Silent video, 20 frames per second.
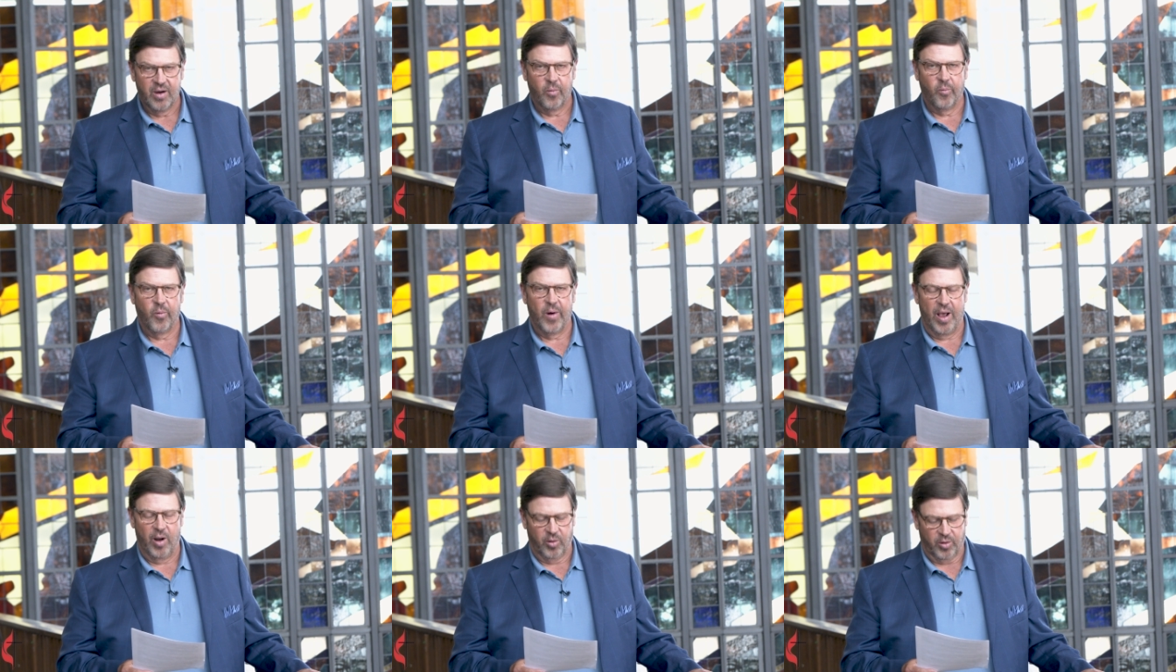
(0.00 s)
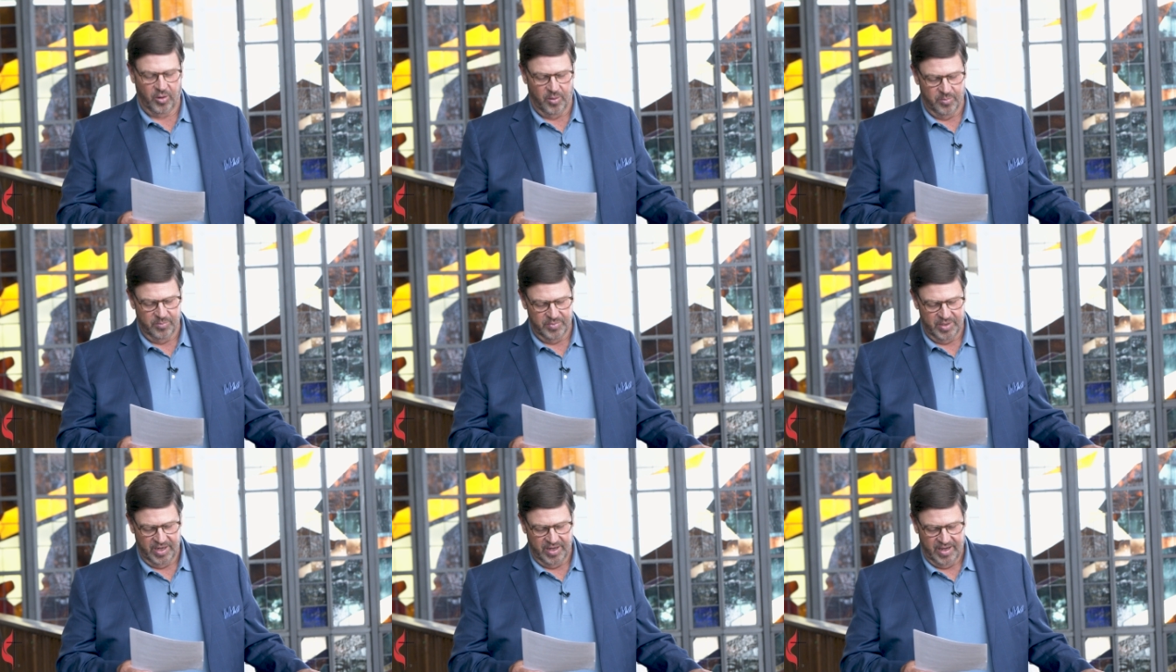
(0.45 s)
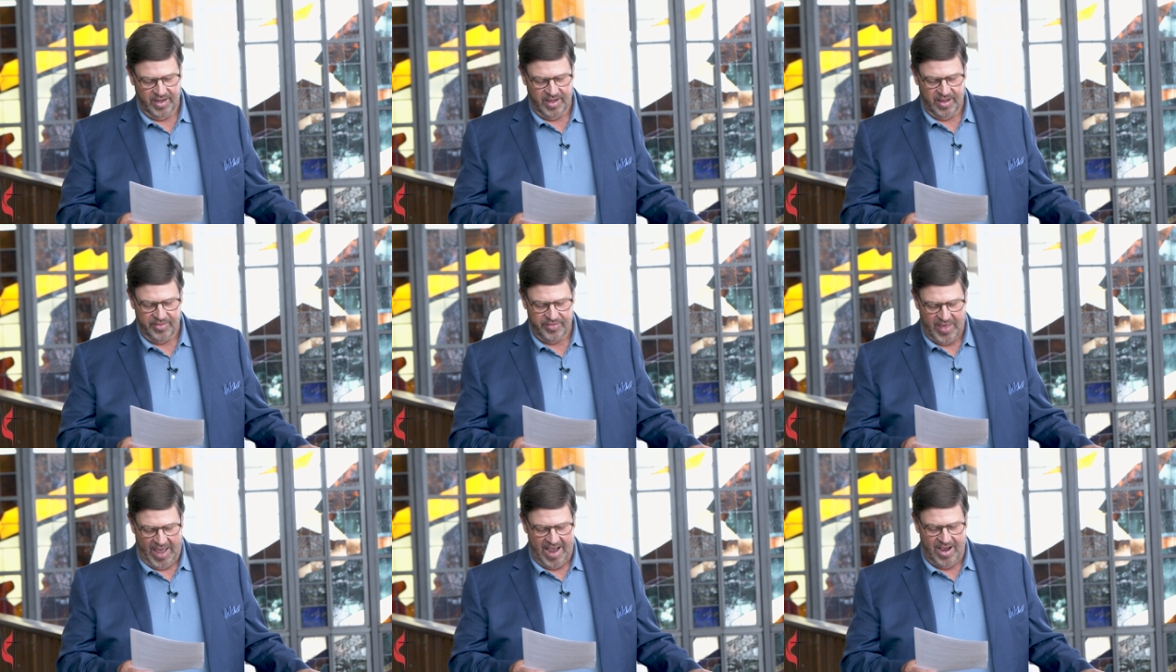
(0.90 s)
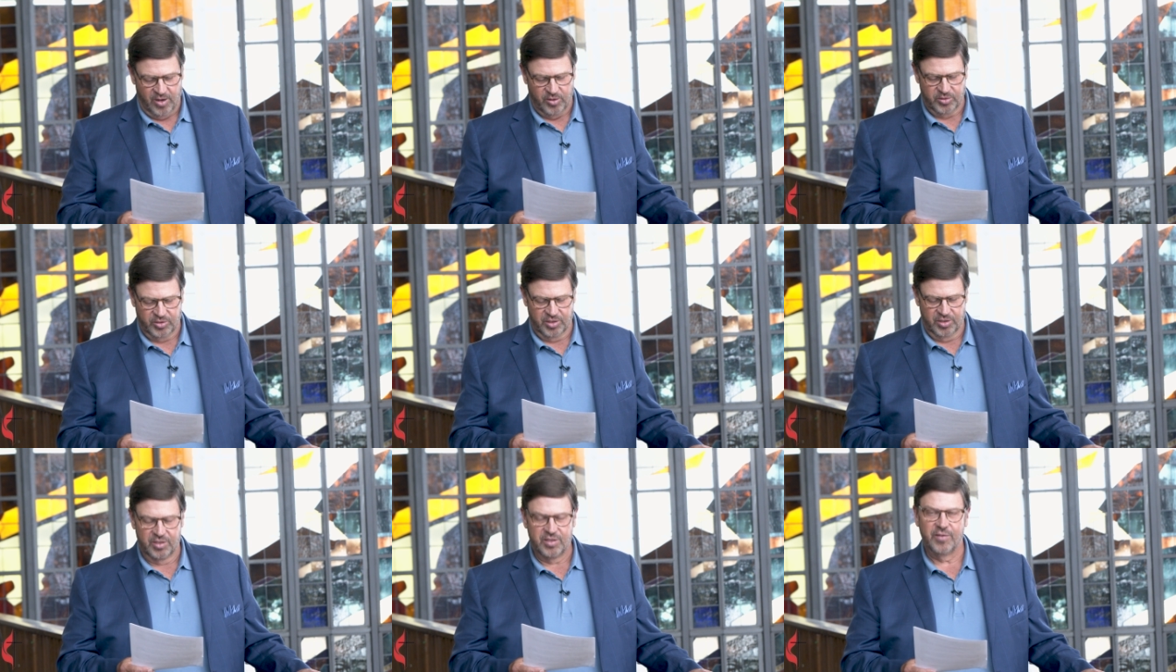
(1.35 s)
welcomed
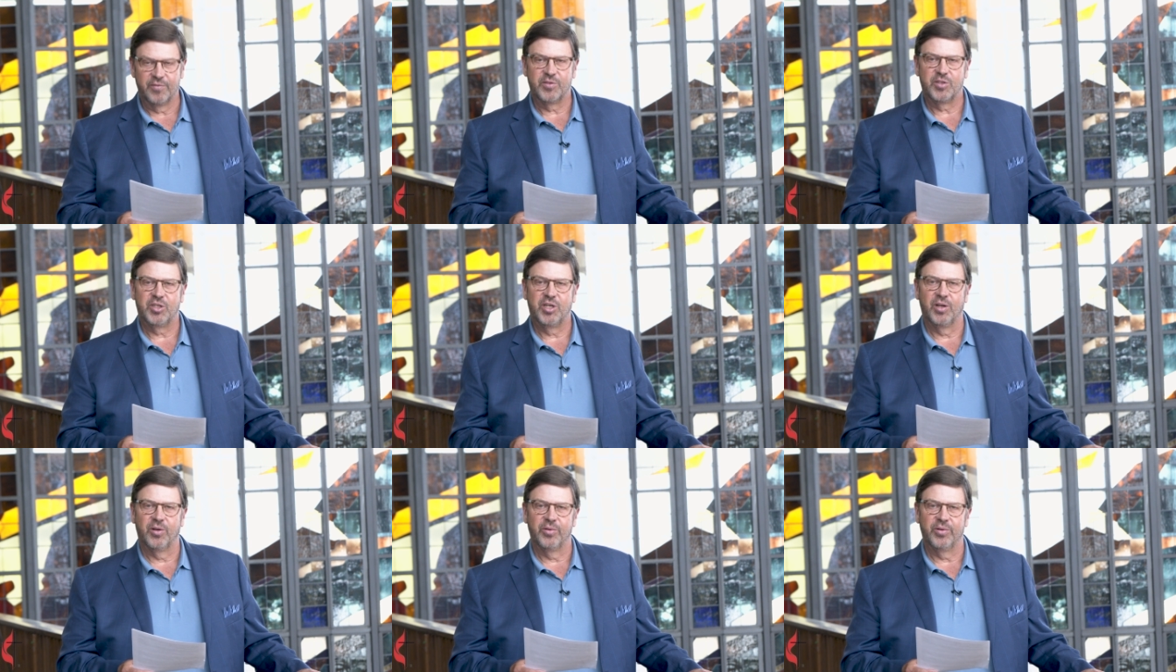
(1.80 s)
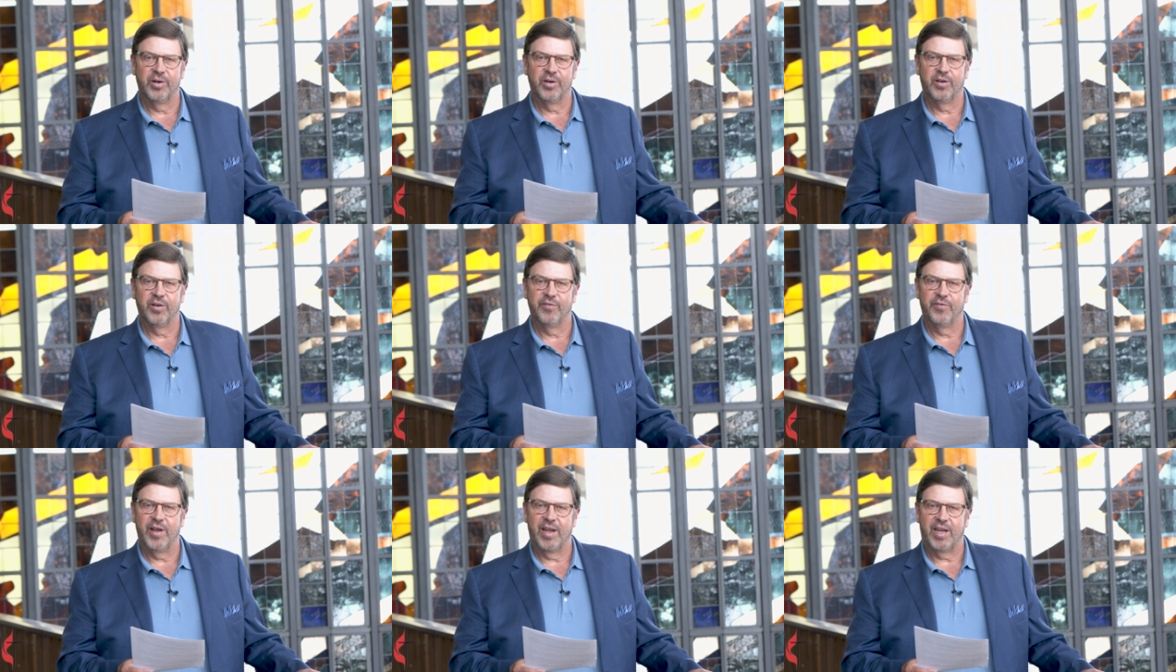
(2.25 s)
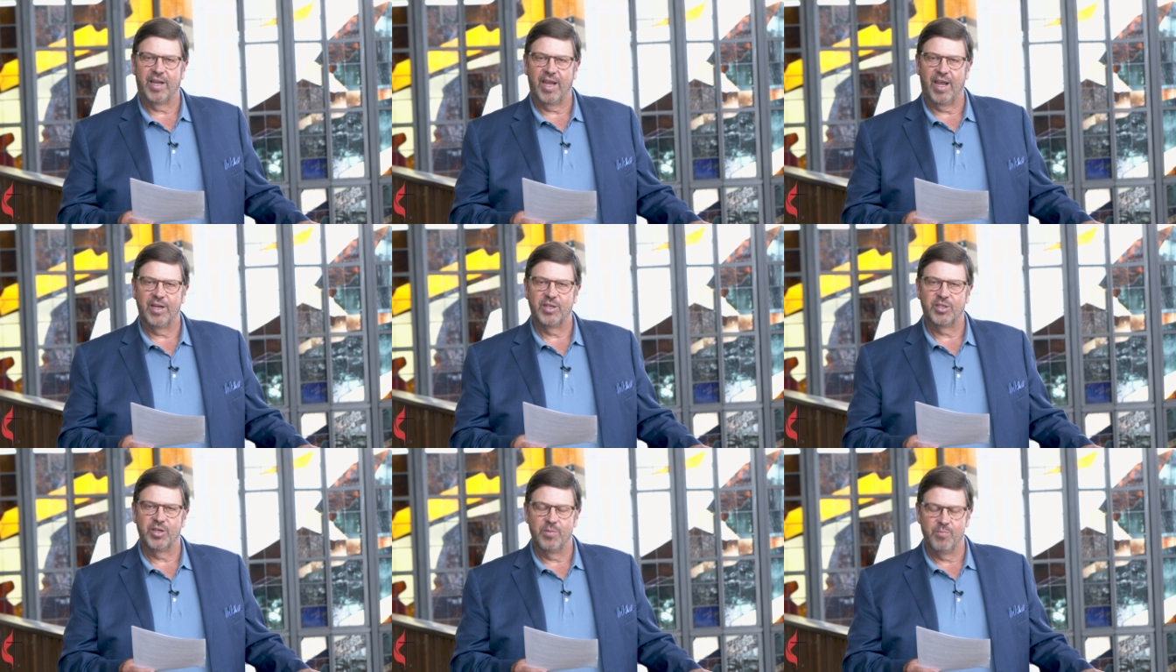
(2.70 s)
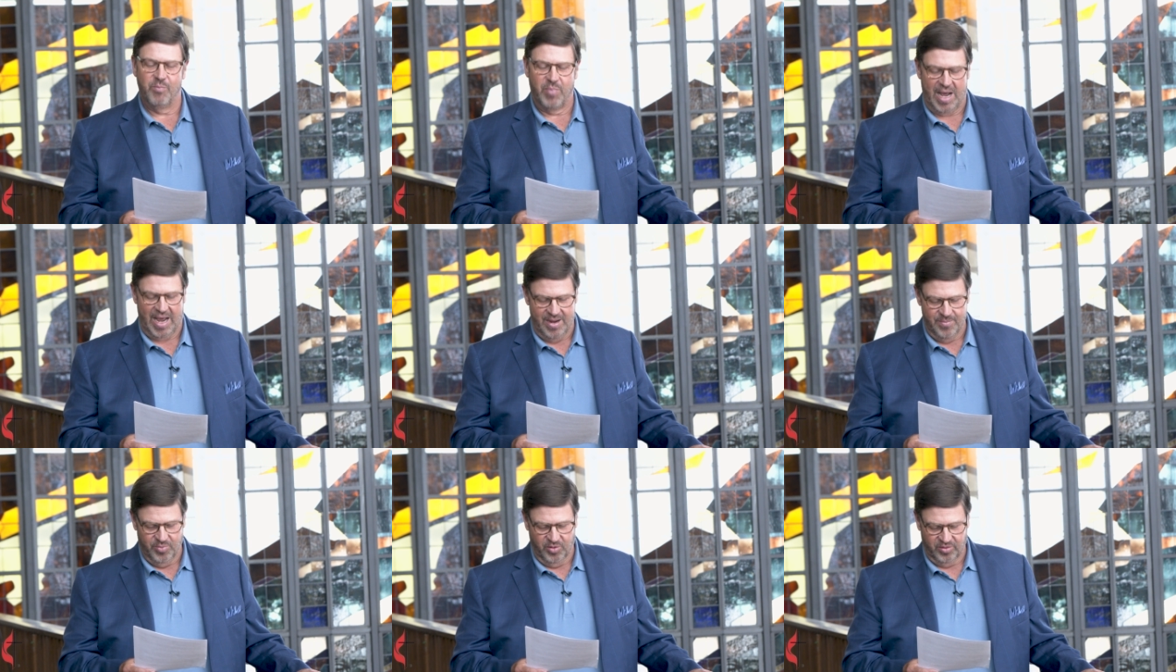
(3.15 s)
thousands of children to vacation
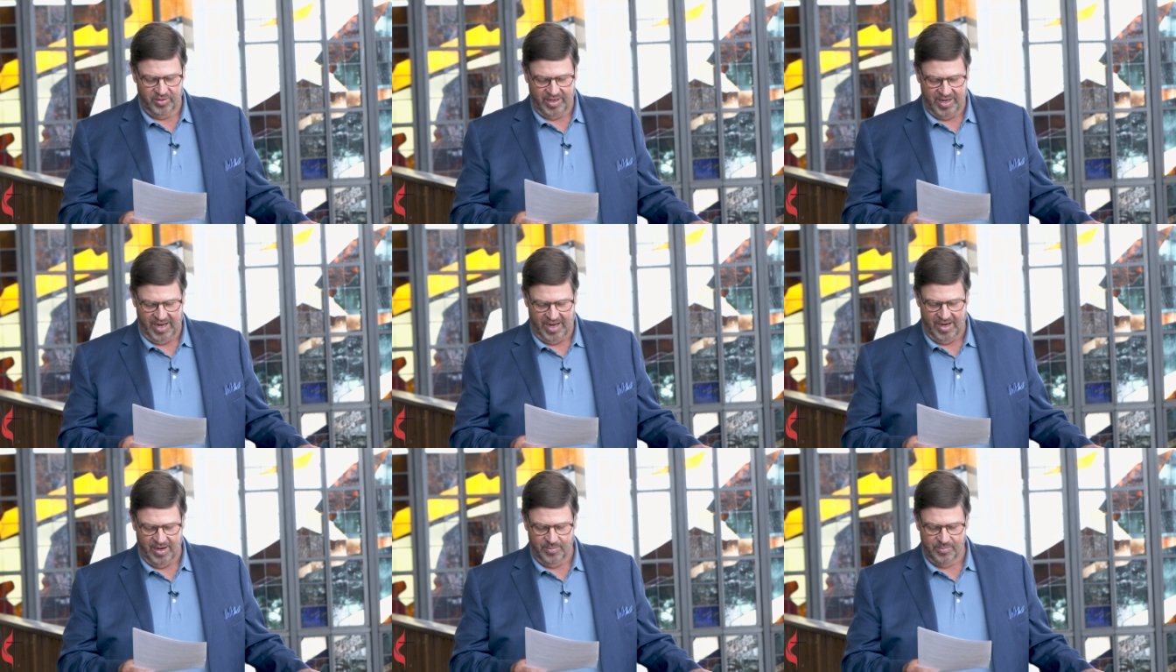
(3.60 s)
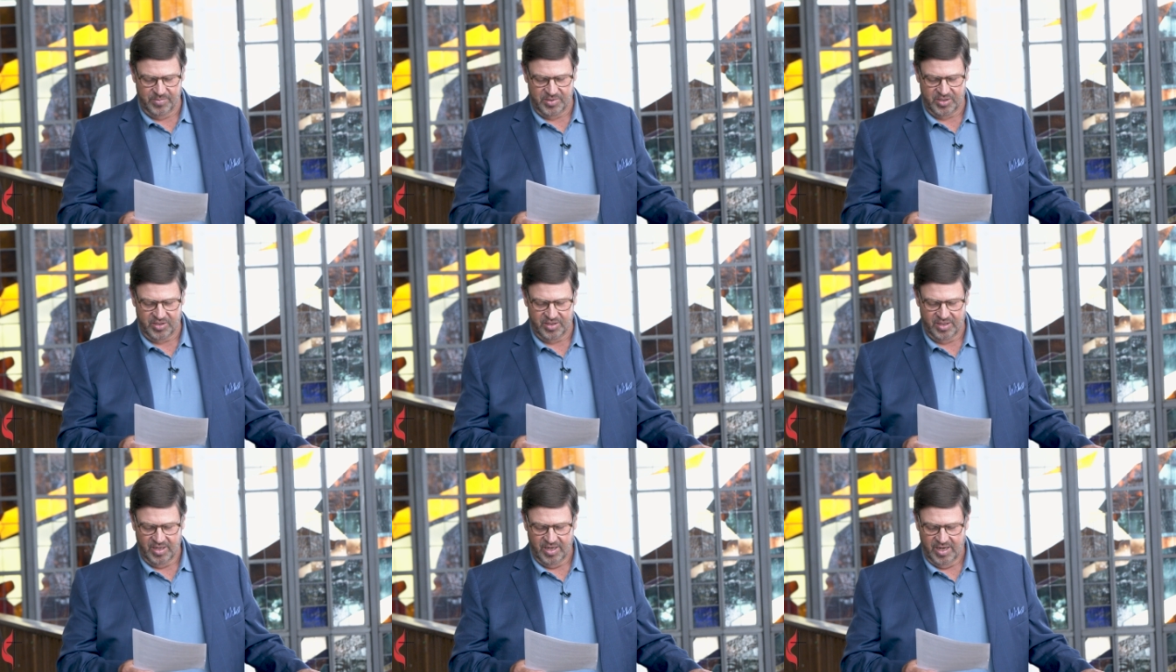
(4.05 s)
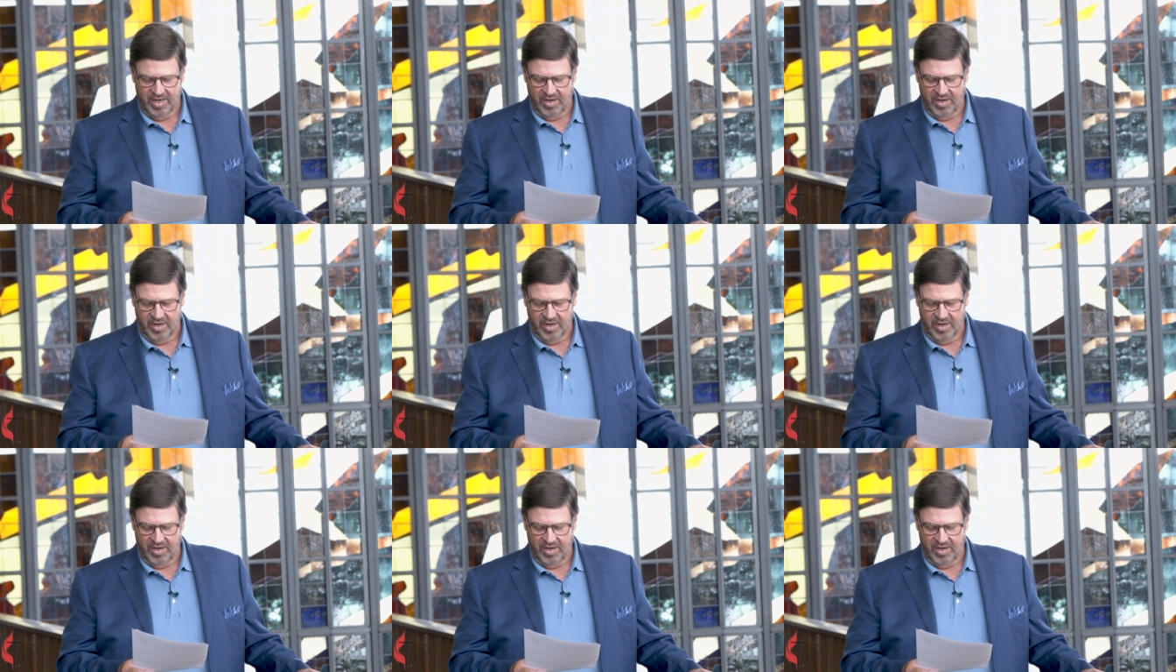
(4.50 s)
Bible camps,